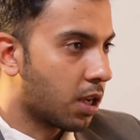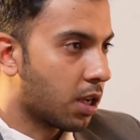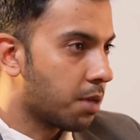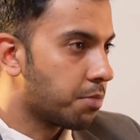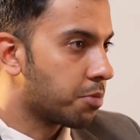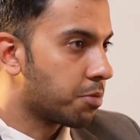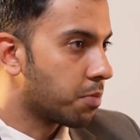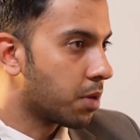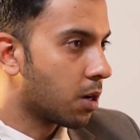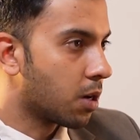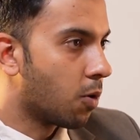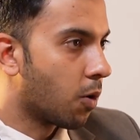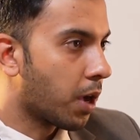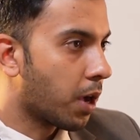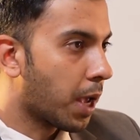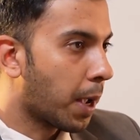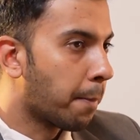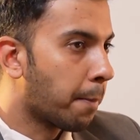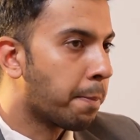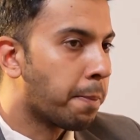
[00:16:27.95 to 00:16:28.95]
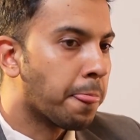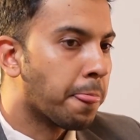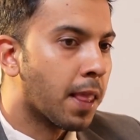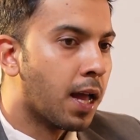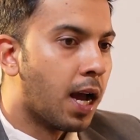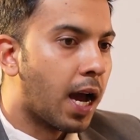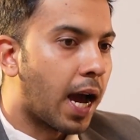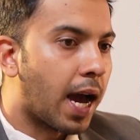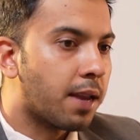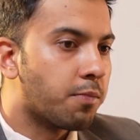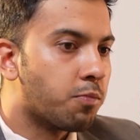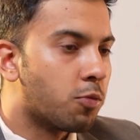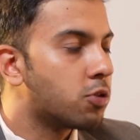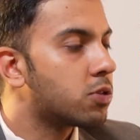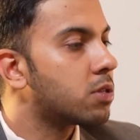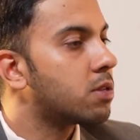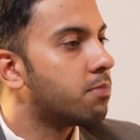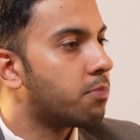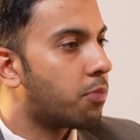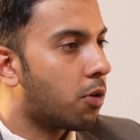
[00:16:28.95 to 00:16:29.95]
keeps me going. And
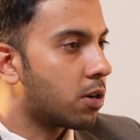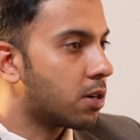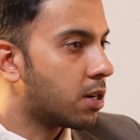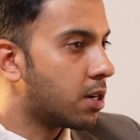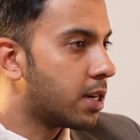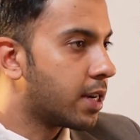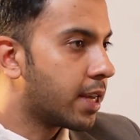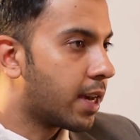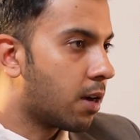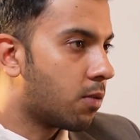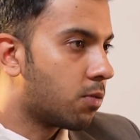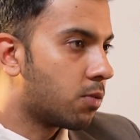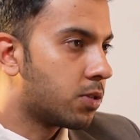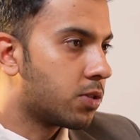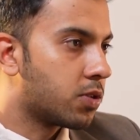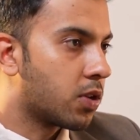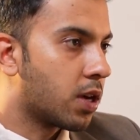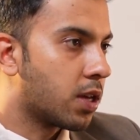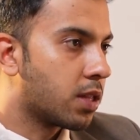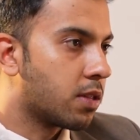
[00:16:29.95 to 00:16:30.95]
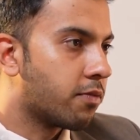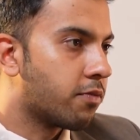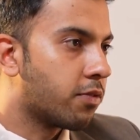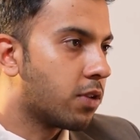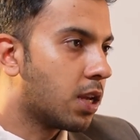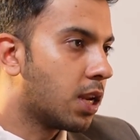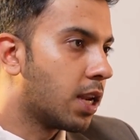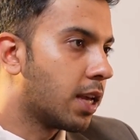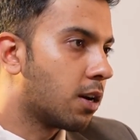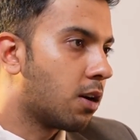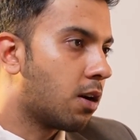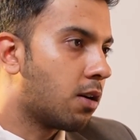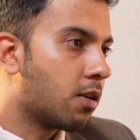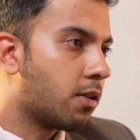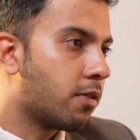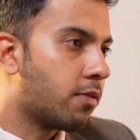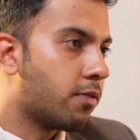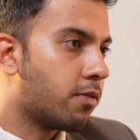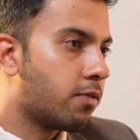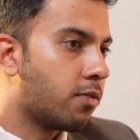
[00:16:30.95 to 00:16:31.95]
most importantly, I would say the feeling
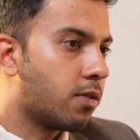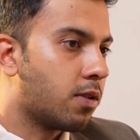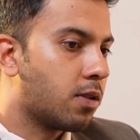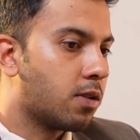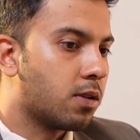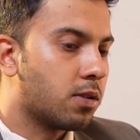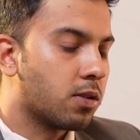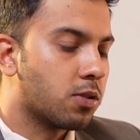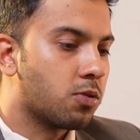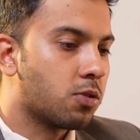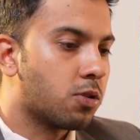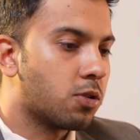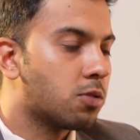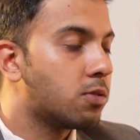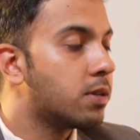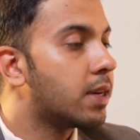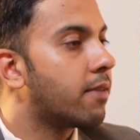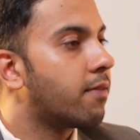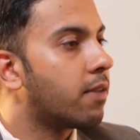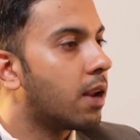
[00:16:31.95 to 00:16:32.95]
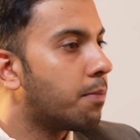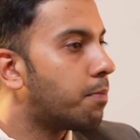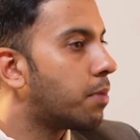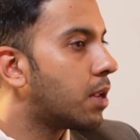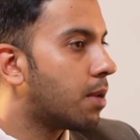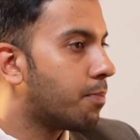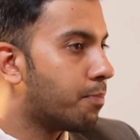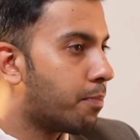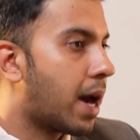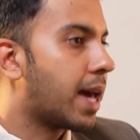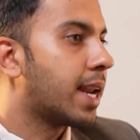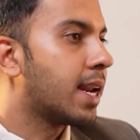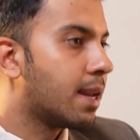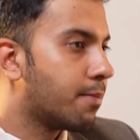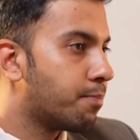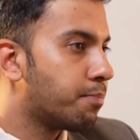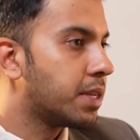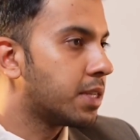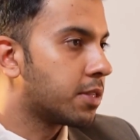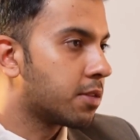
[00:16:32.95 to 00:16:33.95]
of to develop a
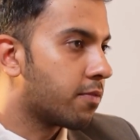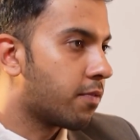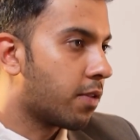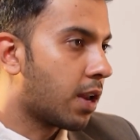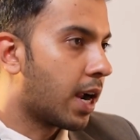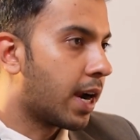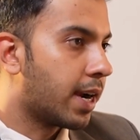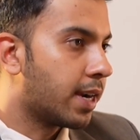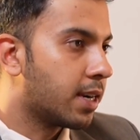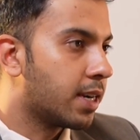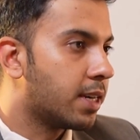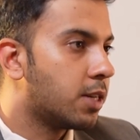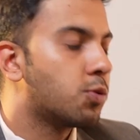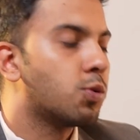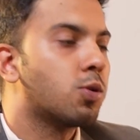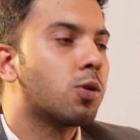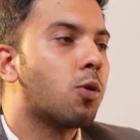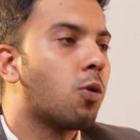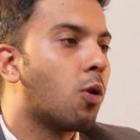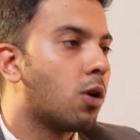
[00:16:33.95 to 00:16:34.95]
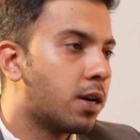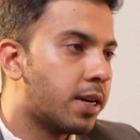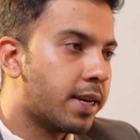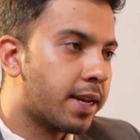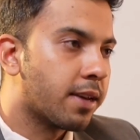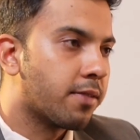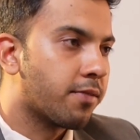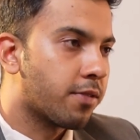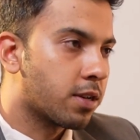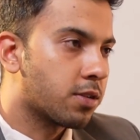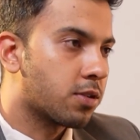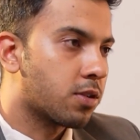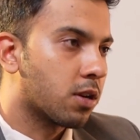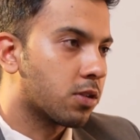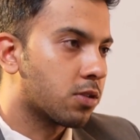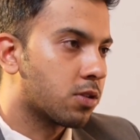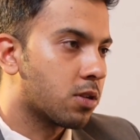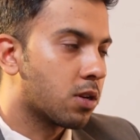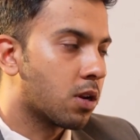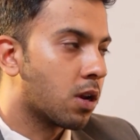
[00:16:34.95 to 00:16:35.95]
barren piece of land into a quality
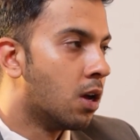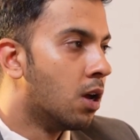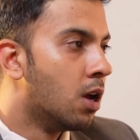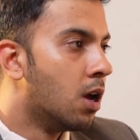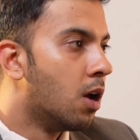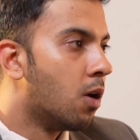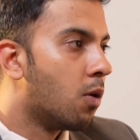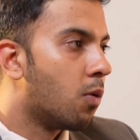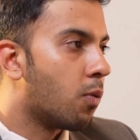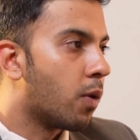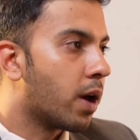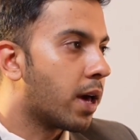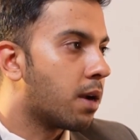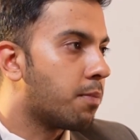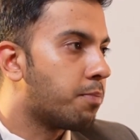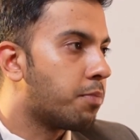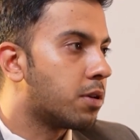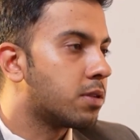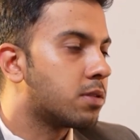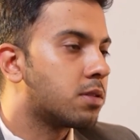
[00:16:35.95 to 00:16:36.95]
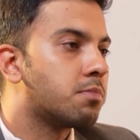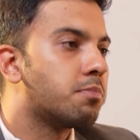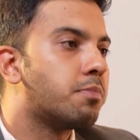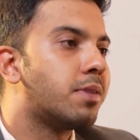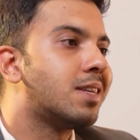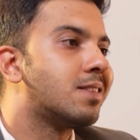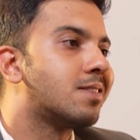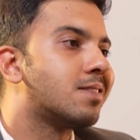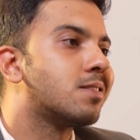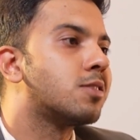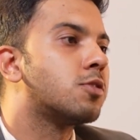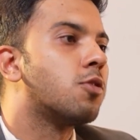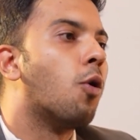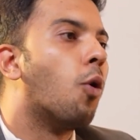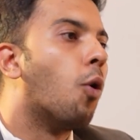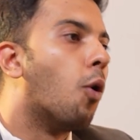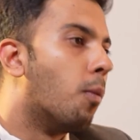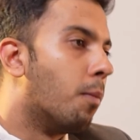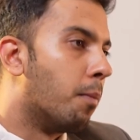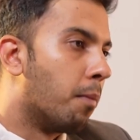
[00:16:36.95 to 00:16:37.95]
infrastructure where a person builds his
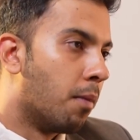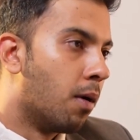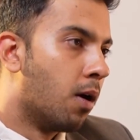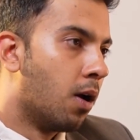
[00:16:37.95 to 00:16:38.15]
home.